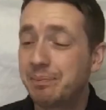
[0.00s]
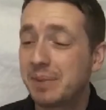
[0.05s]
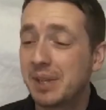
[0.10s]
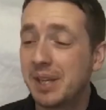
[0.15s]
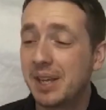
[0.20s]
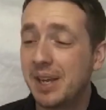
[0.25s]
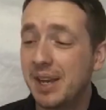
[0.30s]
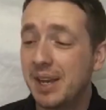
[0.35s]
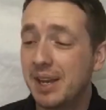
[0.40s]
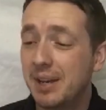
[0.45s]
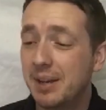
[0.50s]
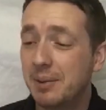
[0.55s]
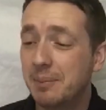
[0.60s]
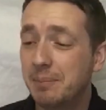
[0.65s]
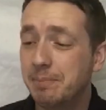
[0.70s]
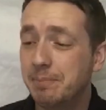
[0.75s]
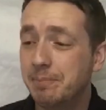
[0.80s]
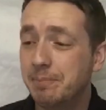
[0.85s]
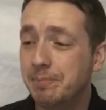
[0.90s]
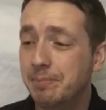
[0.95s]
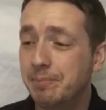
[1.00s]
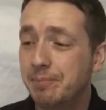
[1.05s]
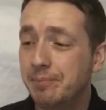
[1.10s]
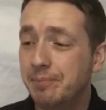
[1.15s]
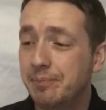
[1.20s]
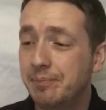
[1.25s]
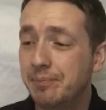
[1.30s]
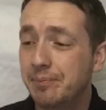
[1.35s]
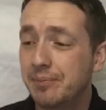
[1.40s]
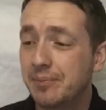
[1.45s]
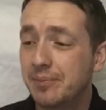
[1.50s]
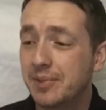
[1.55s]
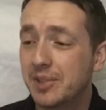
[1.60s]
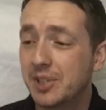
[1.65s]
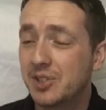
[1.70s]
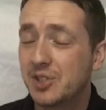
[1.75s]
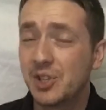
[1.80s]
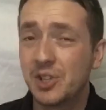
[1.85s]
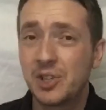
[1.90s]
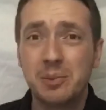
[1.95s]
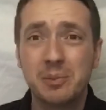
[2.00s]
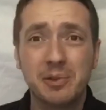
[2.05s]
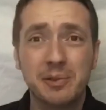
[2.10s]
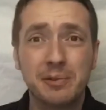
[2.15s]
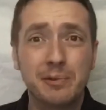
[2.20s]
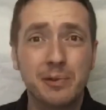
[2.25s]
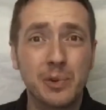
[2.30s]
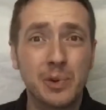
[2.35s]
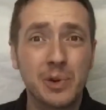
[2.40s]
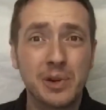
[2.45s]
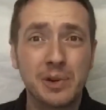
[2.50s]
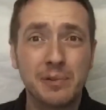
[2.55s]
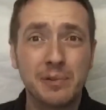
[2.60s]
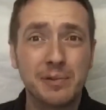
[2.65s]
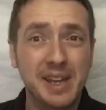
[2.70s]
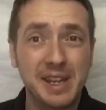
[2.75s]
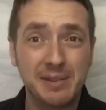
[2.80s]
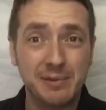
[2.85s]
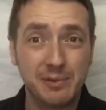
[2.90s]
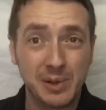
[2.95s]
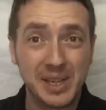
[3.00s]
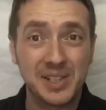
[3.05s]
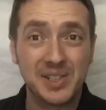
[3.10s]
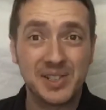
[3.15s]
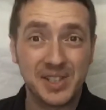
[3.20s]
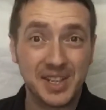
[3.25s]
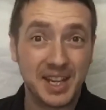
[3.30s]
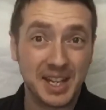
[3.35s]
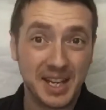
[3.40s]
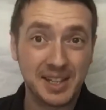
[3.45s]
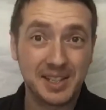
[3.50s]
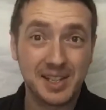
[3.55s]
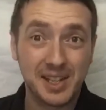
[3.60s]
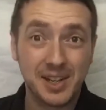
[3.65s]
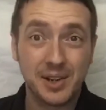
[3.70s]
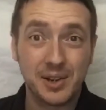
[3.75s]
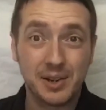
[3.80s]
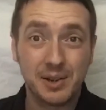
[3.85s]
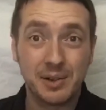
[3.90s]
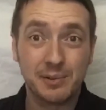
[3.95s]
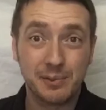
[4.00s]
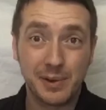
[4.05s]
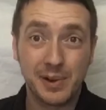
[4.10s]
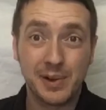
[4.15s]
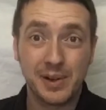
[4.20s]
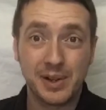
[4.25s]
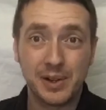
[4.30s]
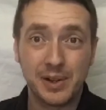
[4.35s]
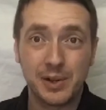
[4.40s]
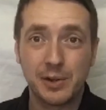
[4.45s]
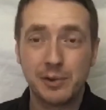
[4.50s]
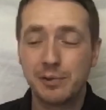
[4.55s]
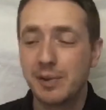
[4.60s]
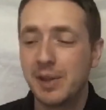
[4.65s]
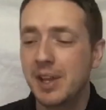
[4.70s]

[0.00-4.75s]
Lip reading: It took about 4 or 5 weeks to get here, fair enough.